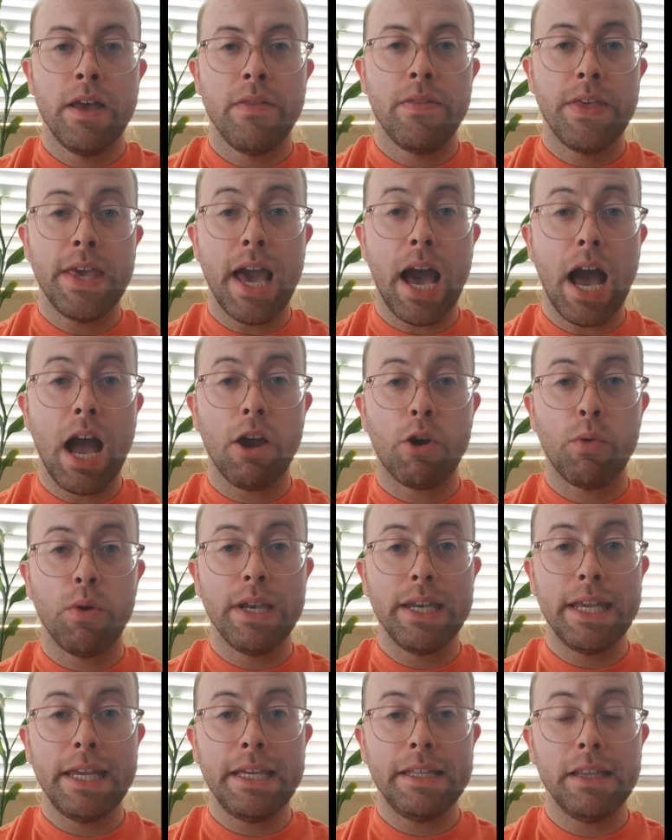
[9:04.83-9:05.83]
The
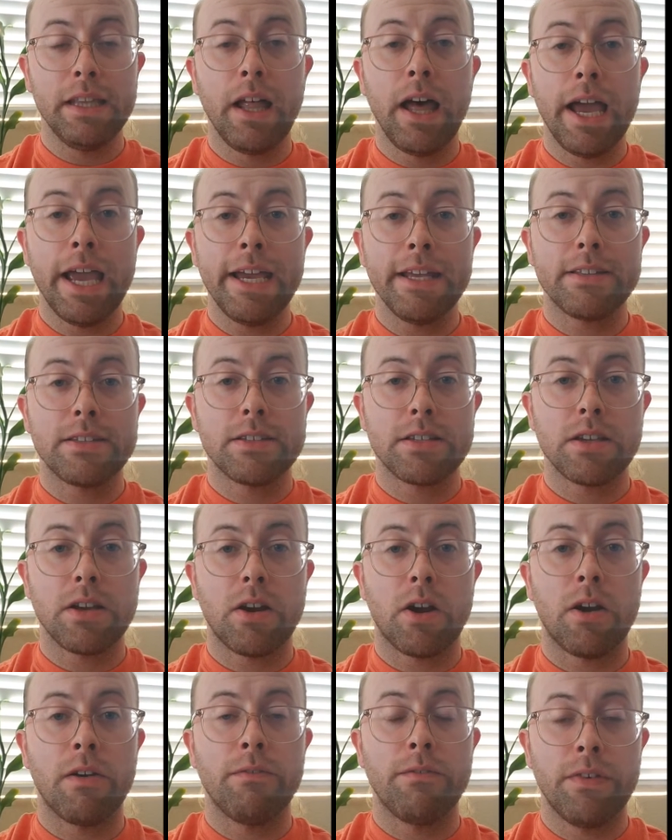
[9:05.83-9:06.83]
Aquaneat lights
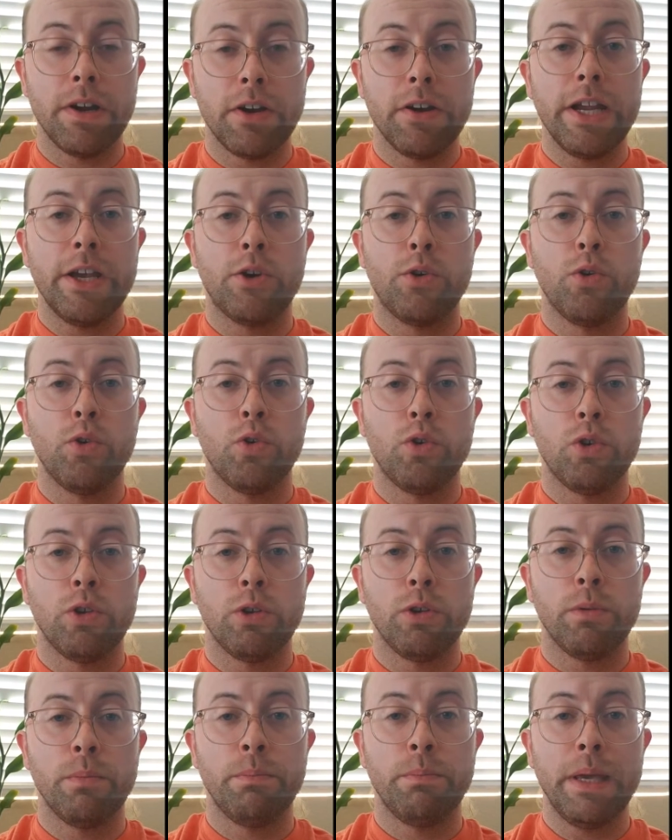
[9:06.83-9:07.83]
are very
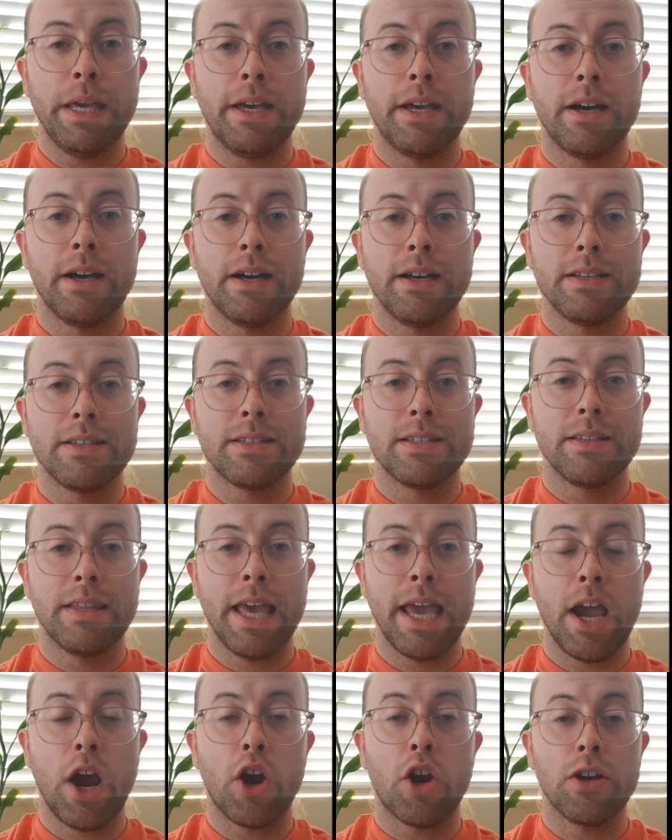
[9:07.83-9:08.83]
cool because
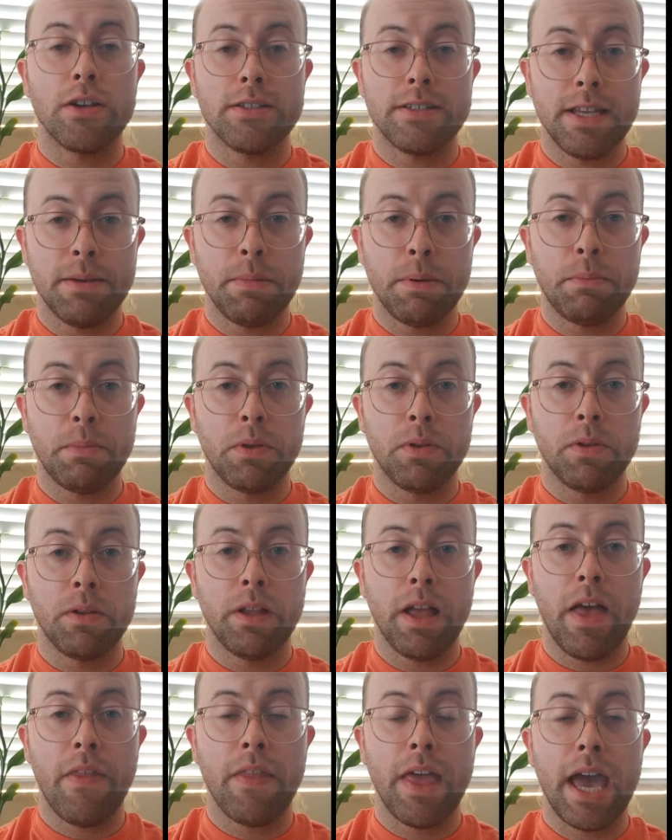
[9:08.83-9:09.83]
they are dimmable
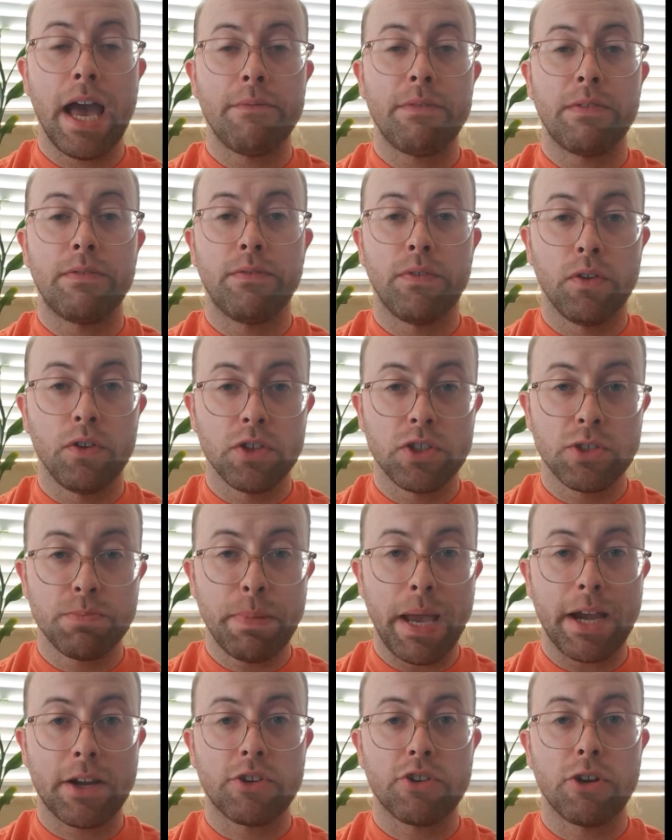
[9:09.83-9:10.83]
and they have a full
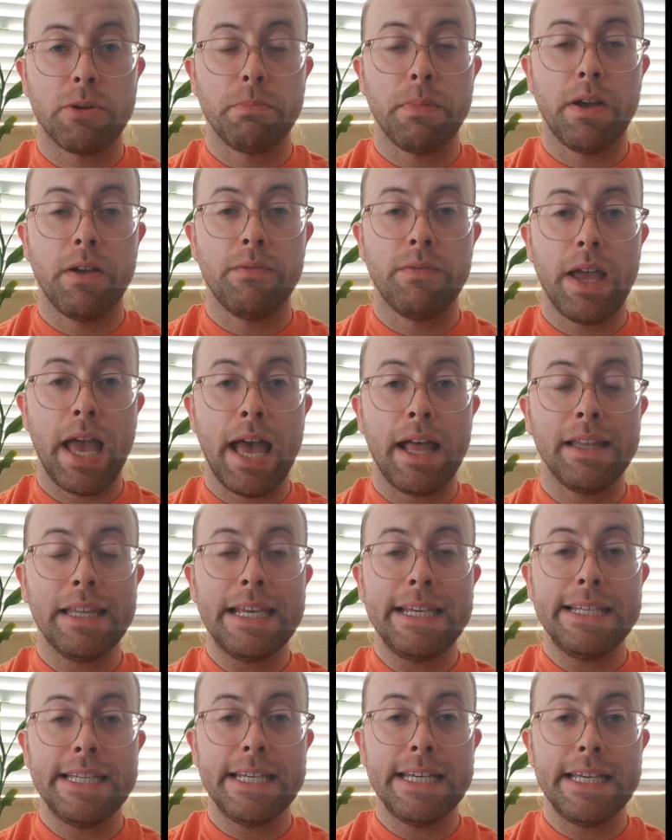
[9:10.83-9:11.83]
spectrum of
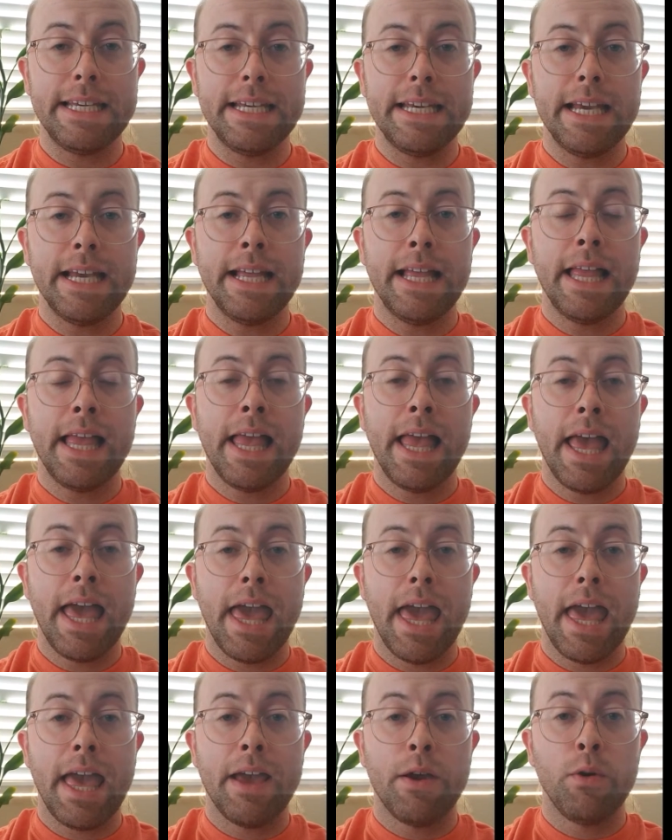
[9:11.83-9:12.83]
LED.
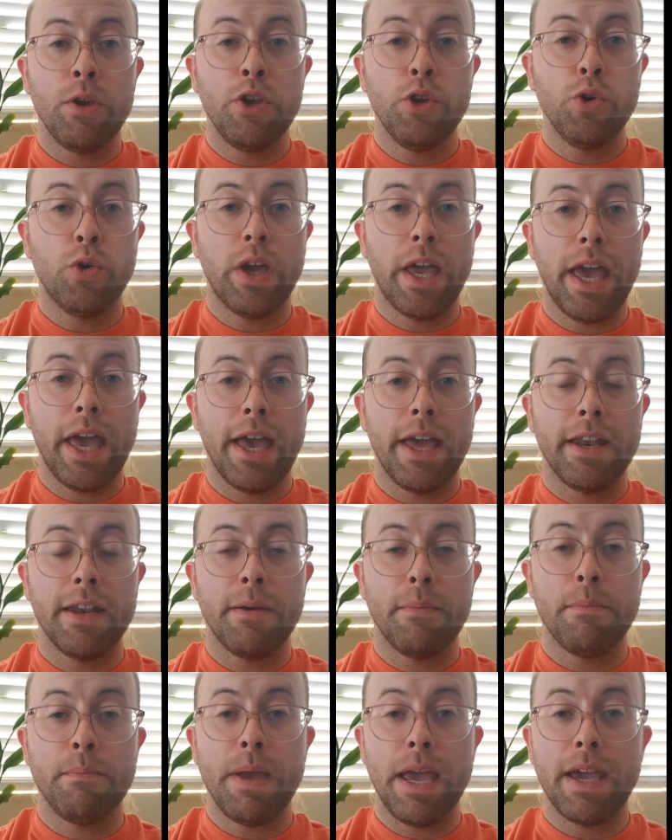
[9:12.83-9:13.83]
You
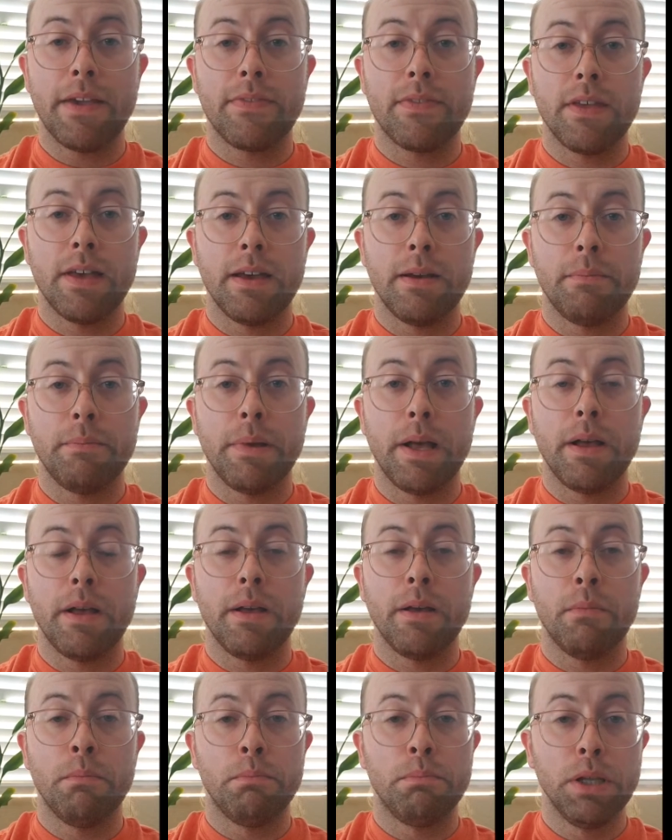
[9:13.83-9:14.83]
can make them
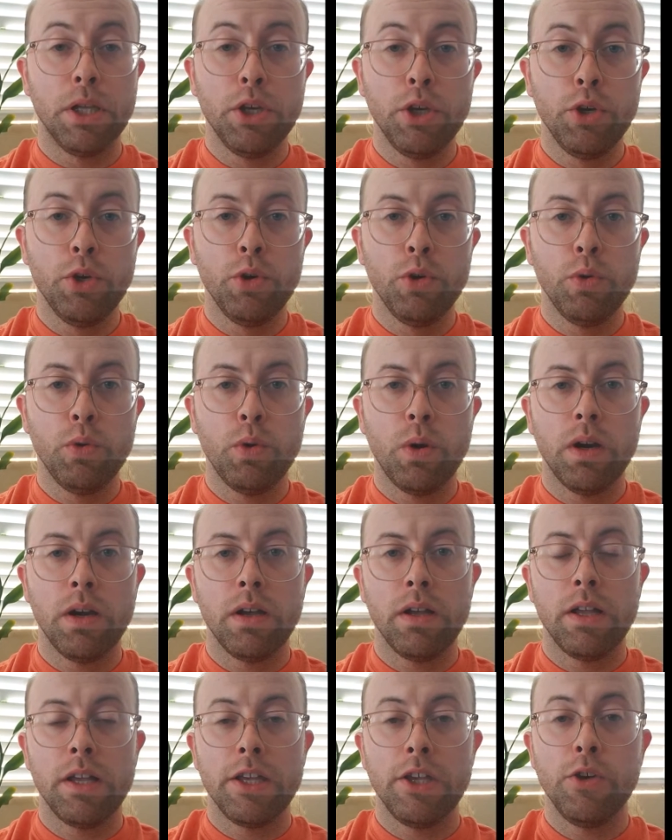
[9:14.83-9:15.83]
blue,
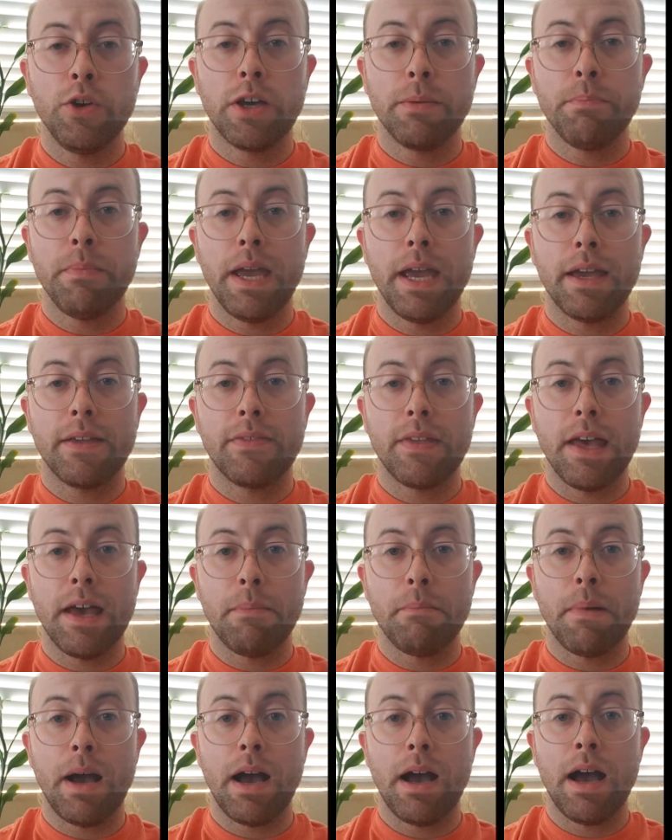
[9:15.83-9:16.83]
you can make
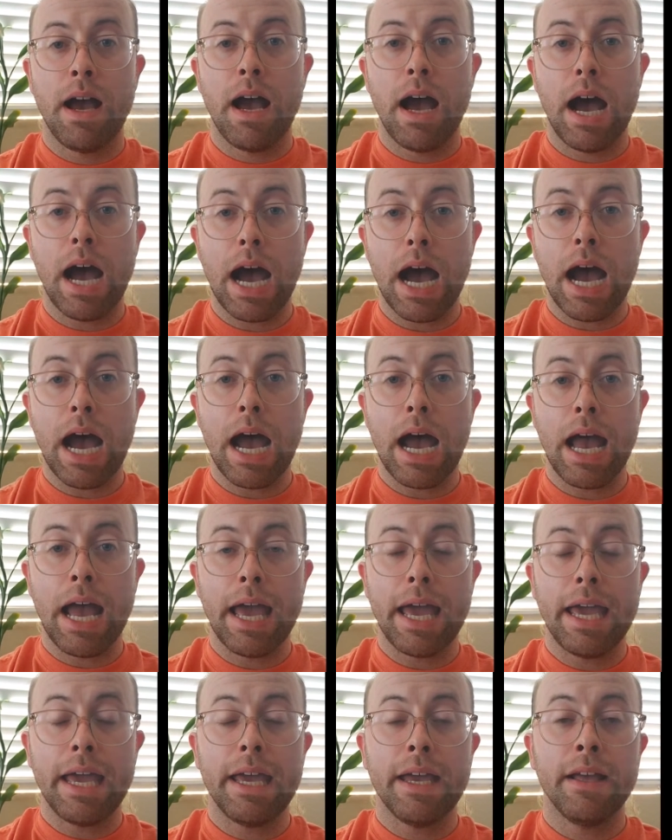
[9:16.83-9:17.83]
them
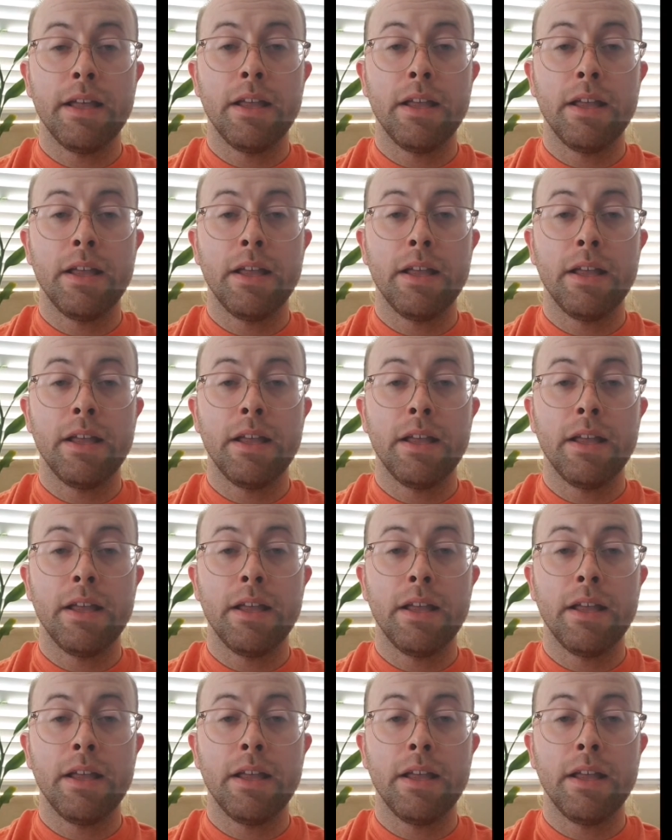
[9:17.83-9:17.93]
high